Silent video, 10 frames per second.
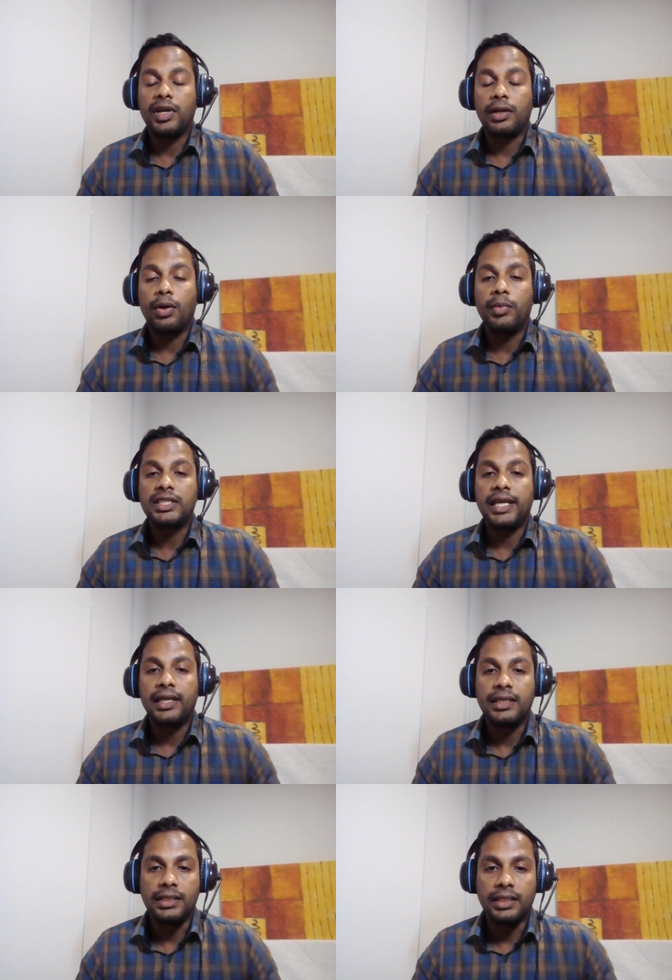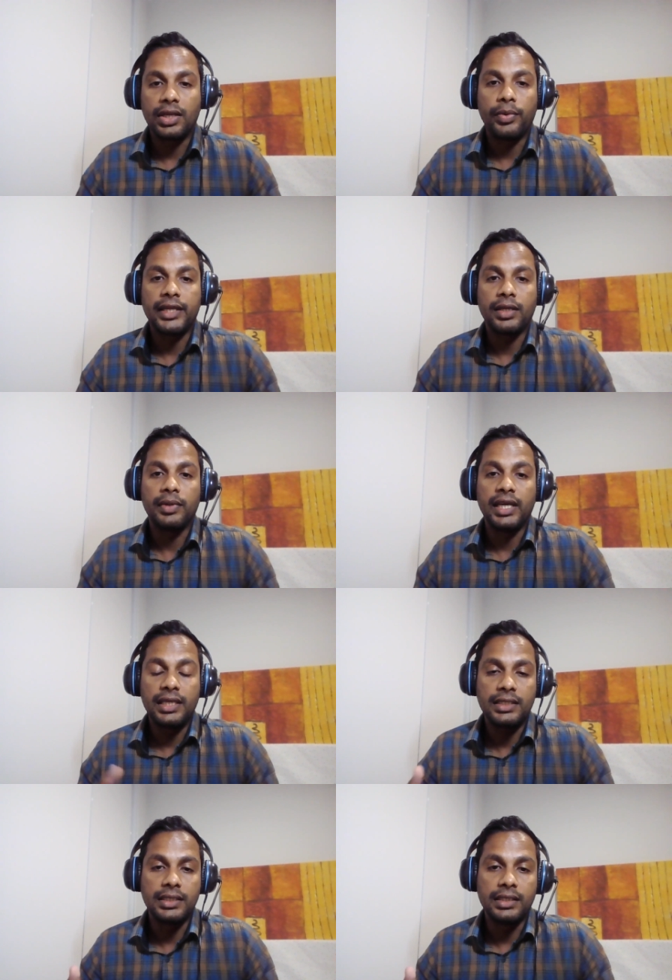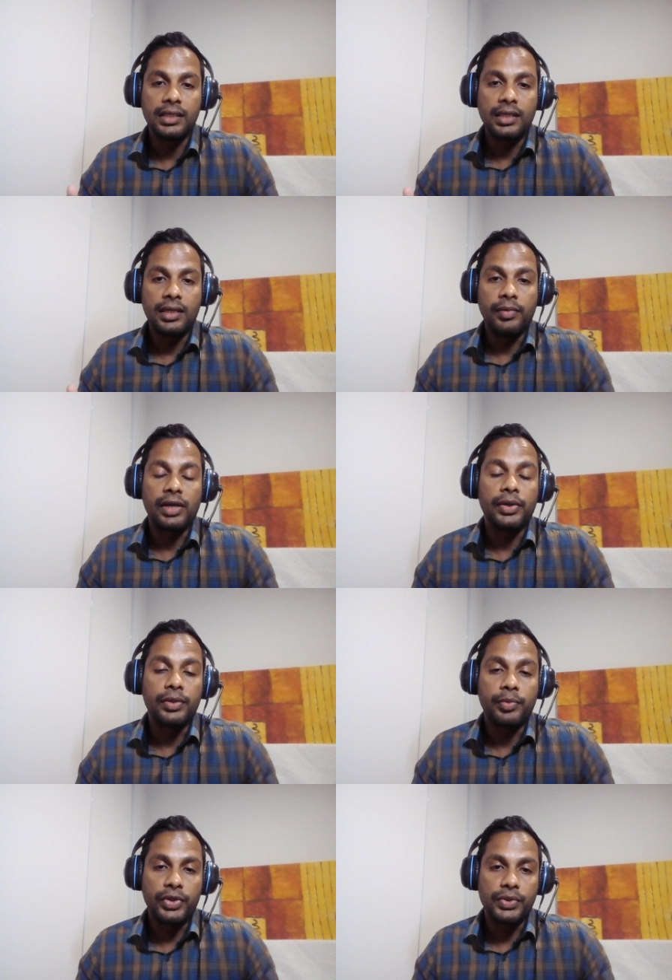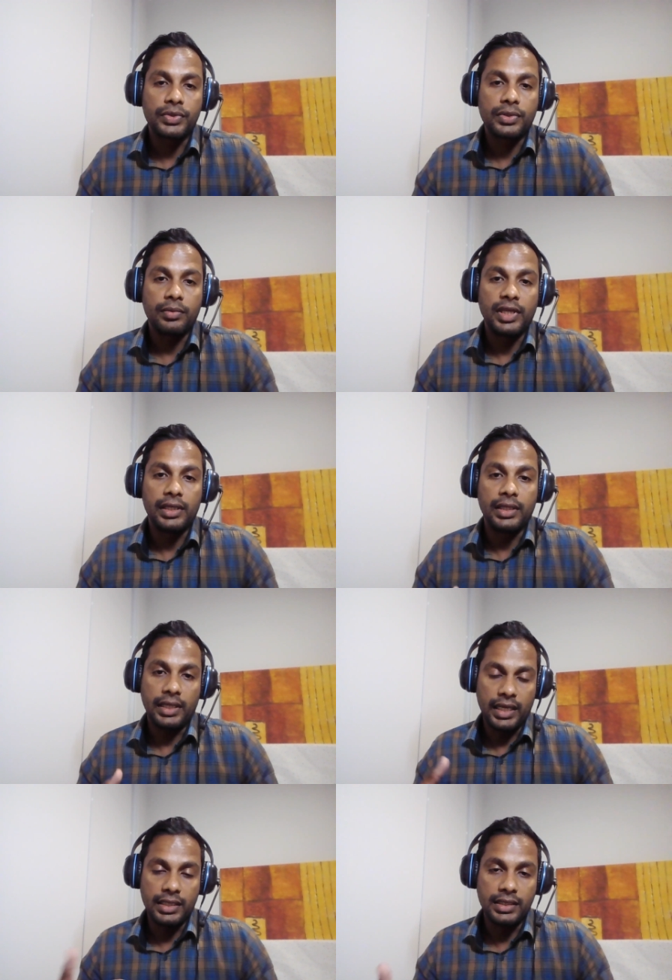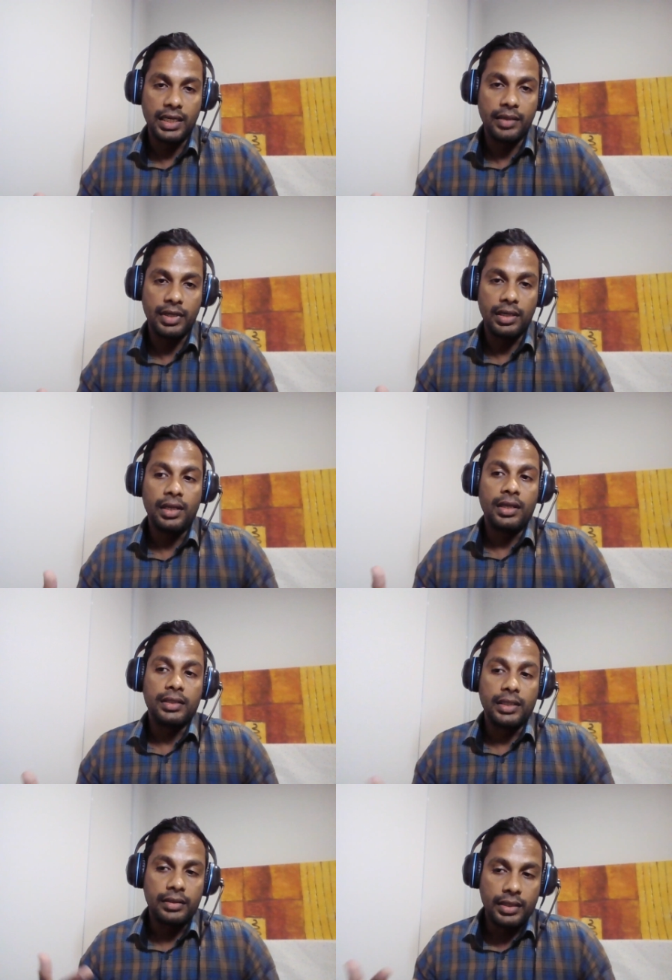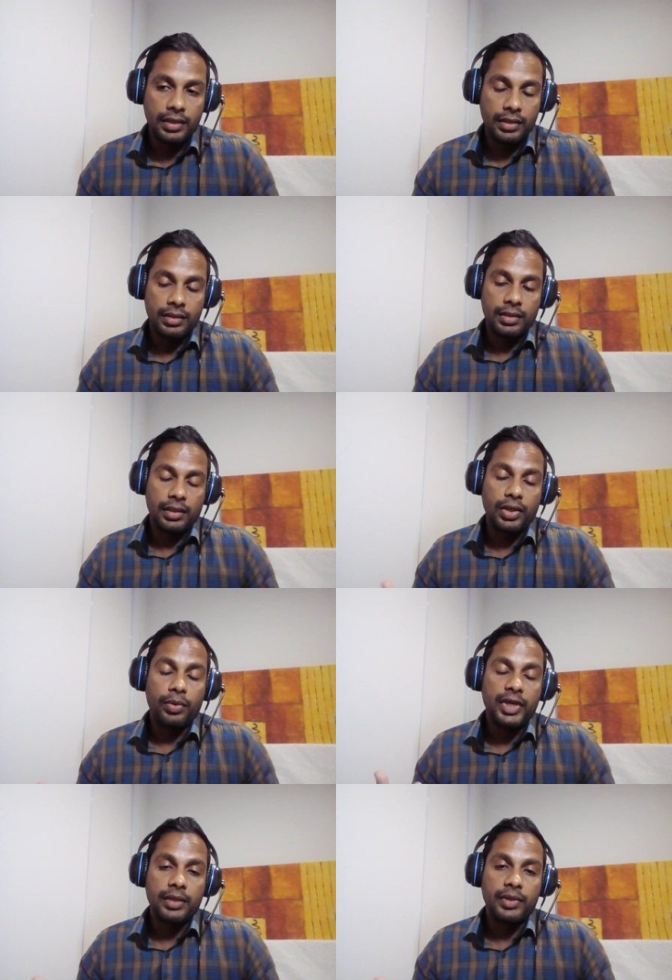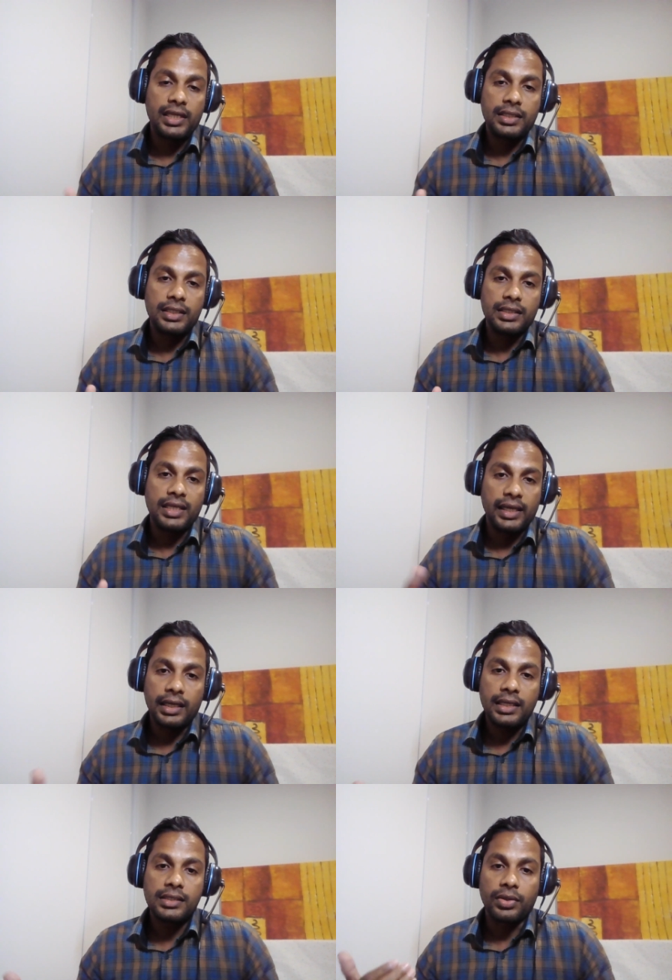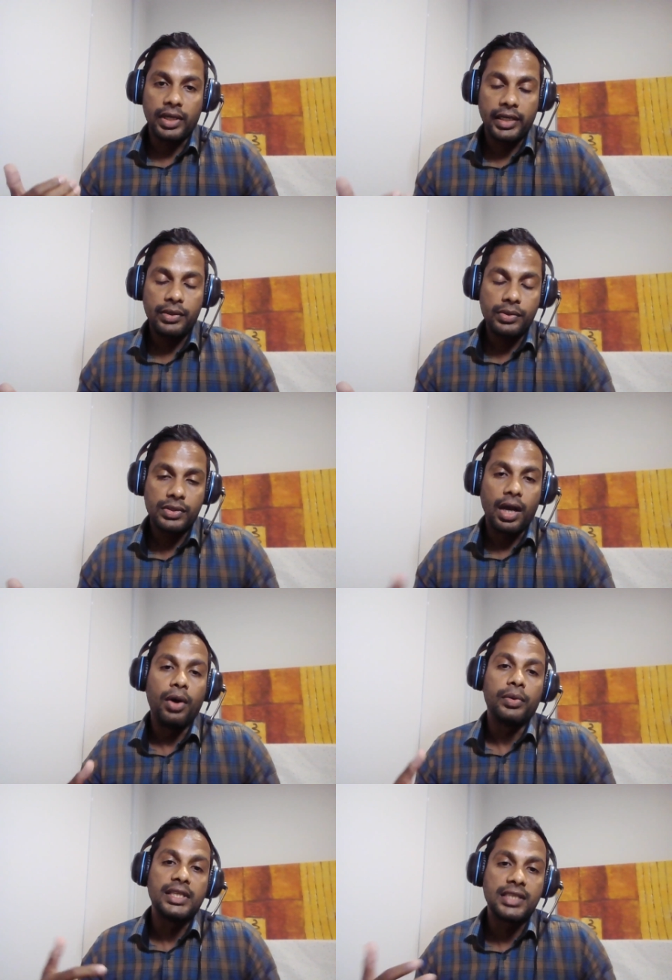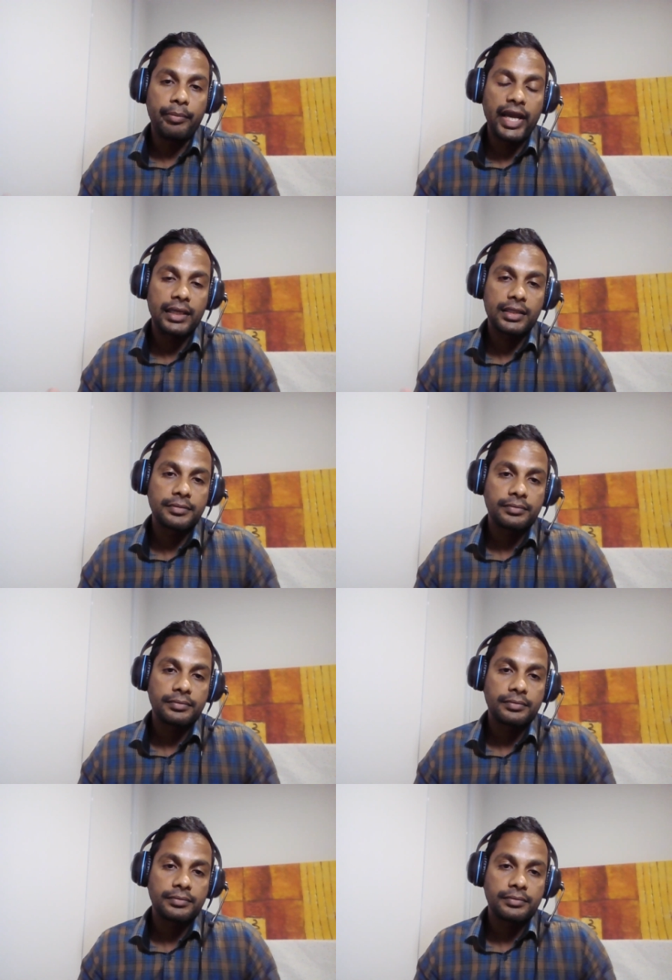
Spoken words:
how much energy, kilowatt hour energy we are going to produce, whether the energy level, the kilowatt hour energy is increased or reduced, how its impact